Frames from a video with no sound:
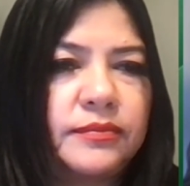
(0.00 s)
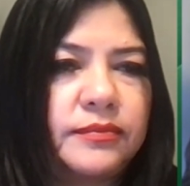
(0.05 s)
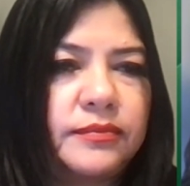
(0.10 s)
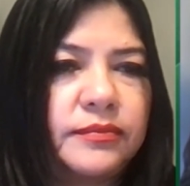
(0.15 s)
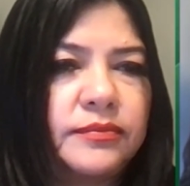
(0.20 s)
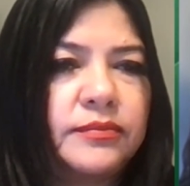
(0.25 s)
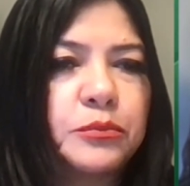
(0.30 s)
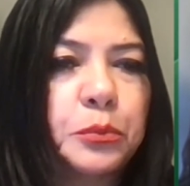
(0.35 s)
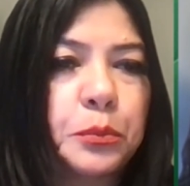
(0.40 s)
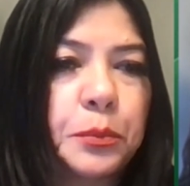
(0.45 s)

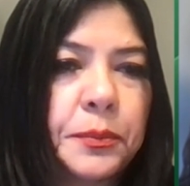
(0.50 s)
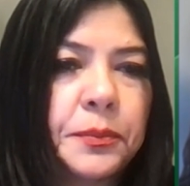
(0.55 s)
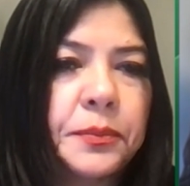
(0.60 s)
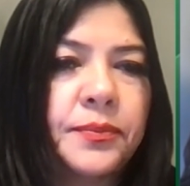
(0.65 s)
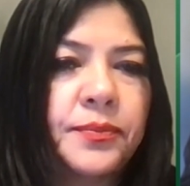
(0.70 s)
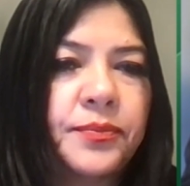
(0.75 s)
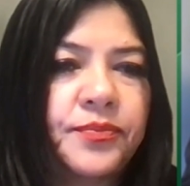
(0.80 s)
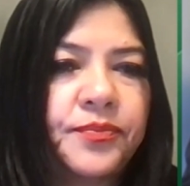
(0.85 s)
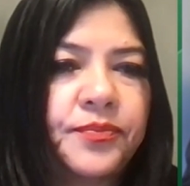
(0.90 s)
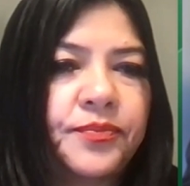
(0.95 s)

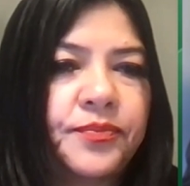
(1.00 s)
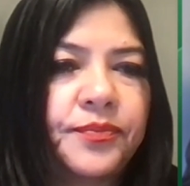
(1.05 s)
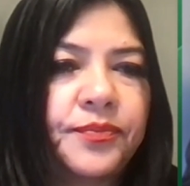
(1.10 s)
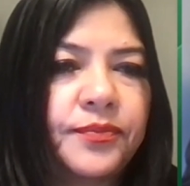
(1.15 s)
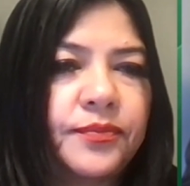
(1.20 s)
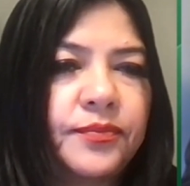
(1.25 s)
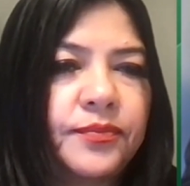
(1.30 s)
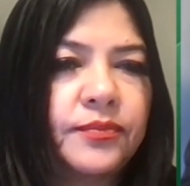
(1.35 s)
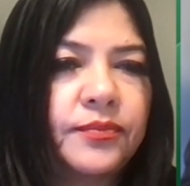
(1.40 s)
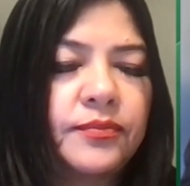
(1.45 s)

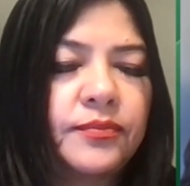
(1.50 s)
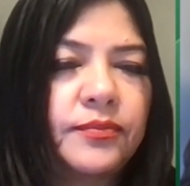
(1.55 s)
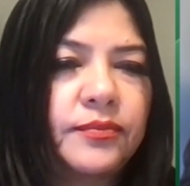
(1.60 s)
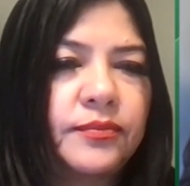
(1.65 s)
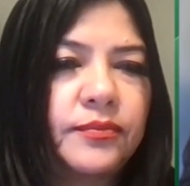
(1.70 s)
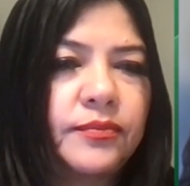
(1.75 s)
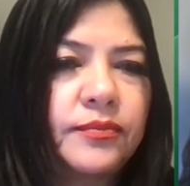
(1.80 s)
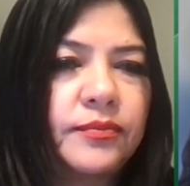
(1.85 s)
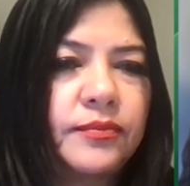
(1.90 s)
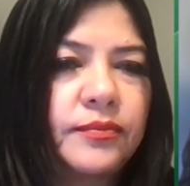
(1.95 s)

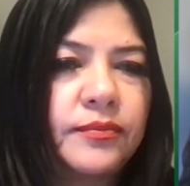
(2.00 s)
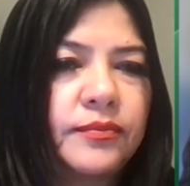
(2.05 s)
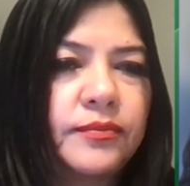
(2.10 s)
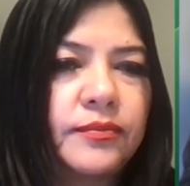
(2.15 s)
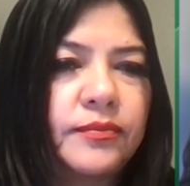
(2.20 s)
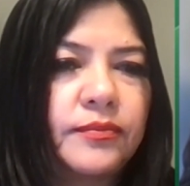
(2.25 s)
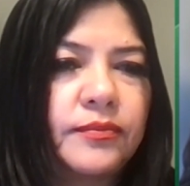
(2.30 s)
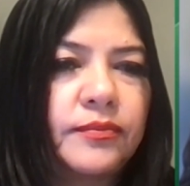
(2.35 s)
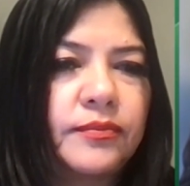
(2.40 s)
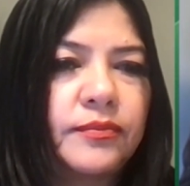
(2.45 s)

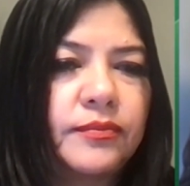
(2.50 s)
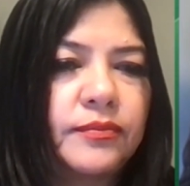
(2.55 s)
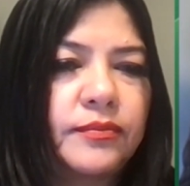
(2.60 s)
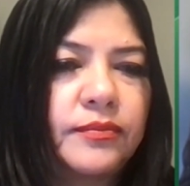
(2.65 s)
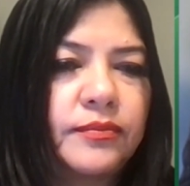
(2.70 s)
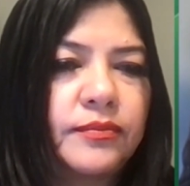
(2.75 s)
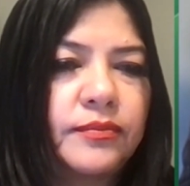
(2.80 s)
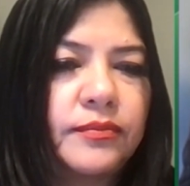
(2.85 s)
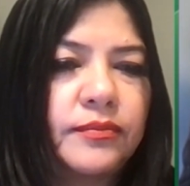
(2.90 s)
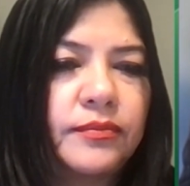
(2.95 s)

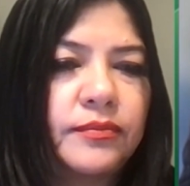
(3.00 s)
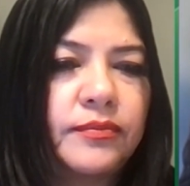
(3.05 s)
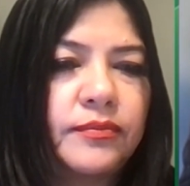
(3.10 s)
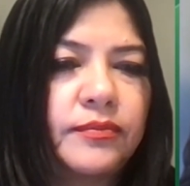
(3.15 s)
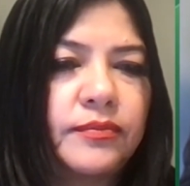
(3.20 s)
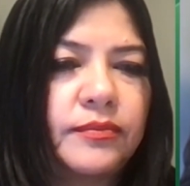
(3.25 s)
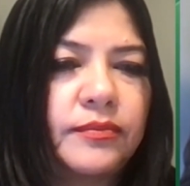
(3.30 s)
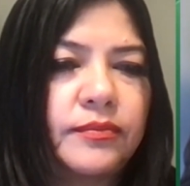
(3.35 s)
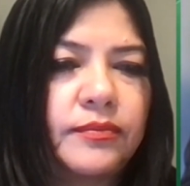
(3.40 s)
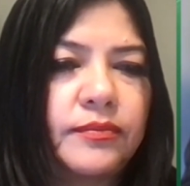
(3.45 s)

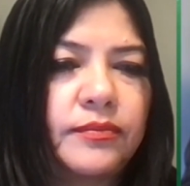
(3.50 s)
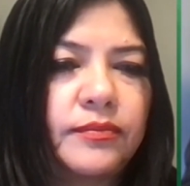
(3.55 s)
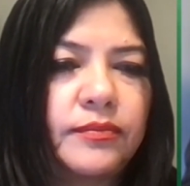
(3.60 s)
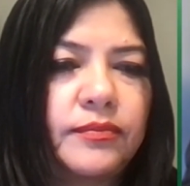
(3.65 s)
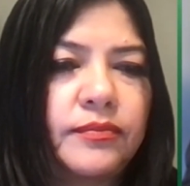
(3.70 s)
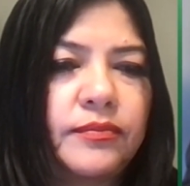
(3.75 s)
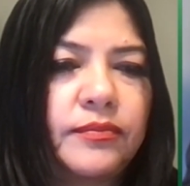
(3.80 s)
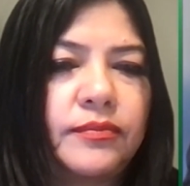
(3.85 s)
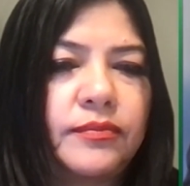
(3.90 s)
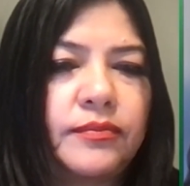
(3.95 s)

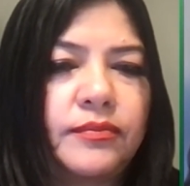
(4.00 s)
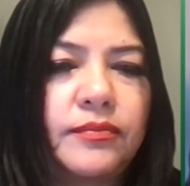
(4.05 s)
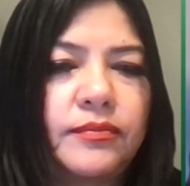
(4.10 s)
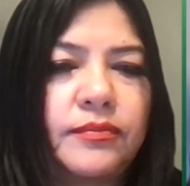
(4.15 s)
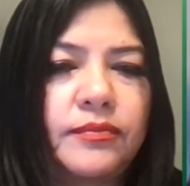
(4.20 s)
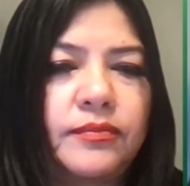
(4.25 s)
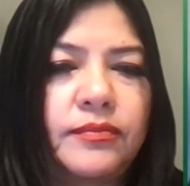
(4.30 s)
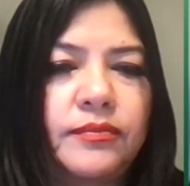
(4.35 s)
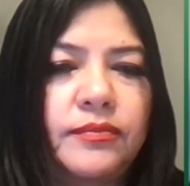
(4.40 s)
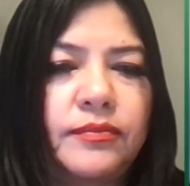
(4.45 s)

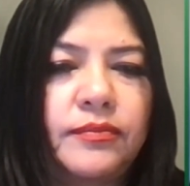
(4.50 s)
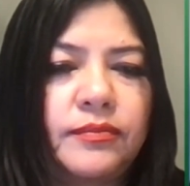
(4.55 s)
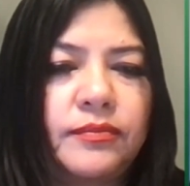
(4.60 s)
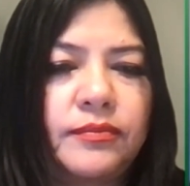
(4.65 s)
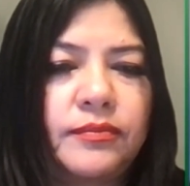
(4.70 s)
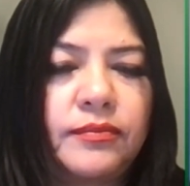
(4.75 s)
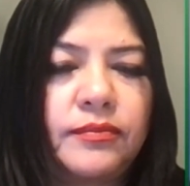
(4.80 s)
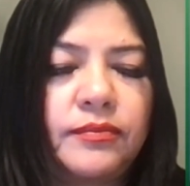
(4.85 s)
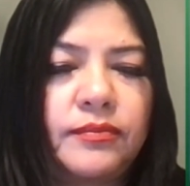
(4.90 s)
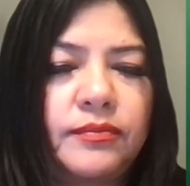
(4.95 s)

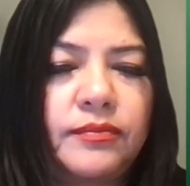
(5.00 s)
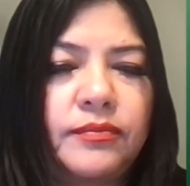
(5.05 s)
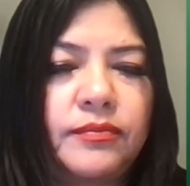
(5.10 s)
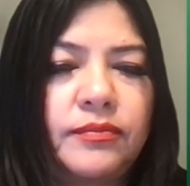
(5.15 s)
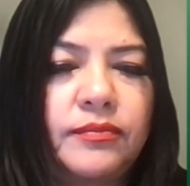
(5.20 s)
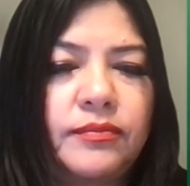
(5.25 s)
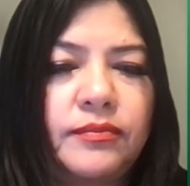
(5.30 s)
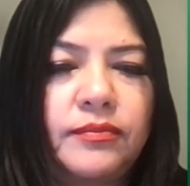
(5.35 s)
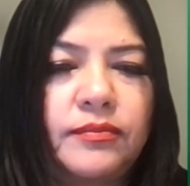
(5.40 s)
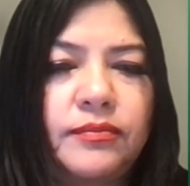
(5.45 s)

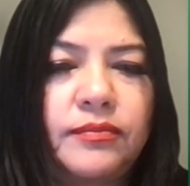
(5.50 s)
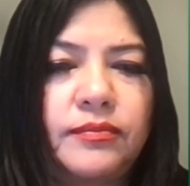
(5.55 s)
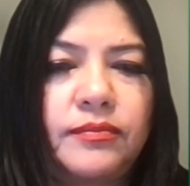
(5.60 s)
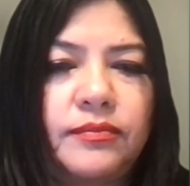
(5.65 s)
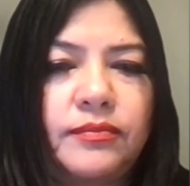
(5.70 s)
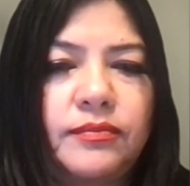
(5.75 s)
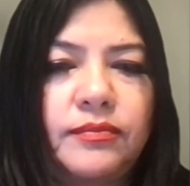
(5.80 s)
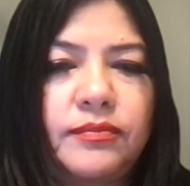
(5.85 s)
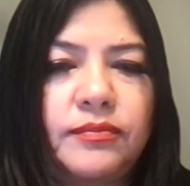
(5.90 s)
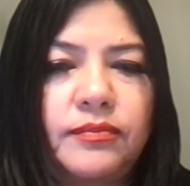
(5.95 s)

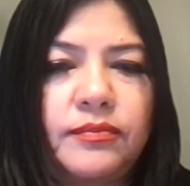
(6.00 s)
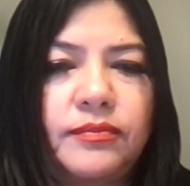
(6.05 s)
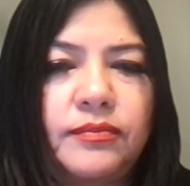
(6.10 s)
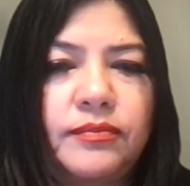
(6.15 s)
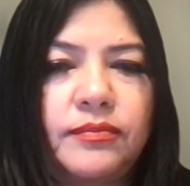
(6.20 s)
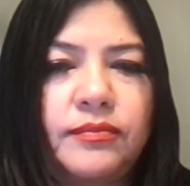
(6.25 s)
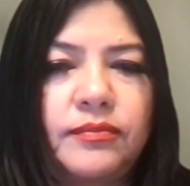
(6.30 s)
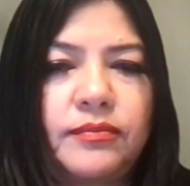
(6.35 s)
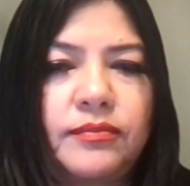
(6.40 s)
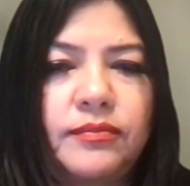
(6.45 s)

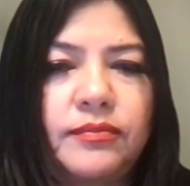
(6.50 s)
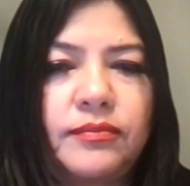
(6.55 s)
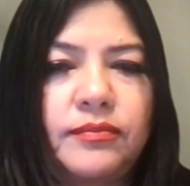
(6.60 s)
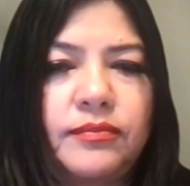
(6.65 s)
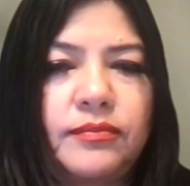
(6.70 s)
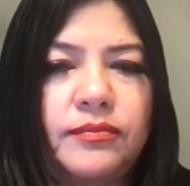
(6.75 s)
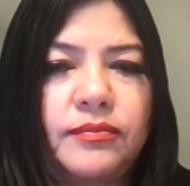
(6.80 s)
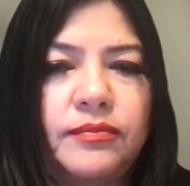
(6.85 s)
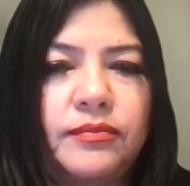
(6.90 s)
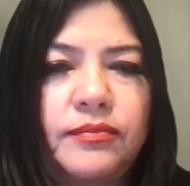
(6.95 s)

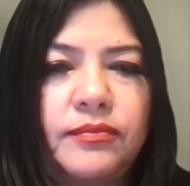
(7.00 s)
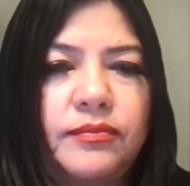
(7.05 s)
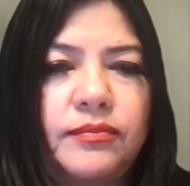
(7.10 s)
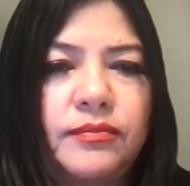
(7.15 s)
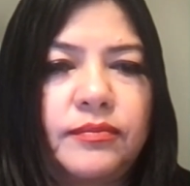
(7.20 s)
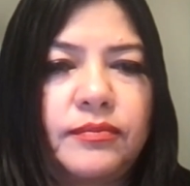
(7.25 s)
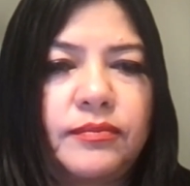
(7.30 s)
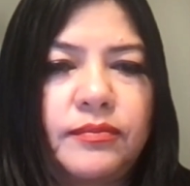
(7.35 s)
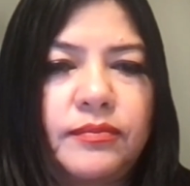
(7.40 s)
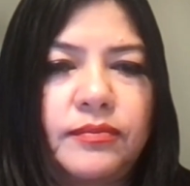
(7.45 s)

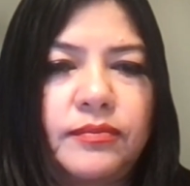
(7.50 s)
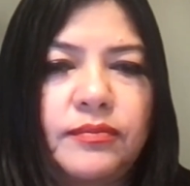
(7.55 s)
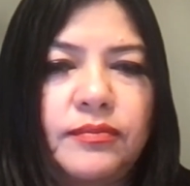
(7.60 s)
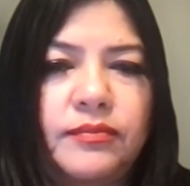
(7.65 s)
No words are spoken by the person on screen.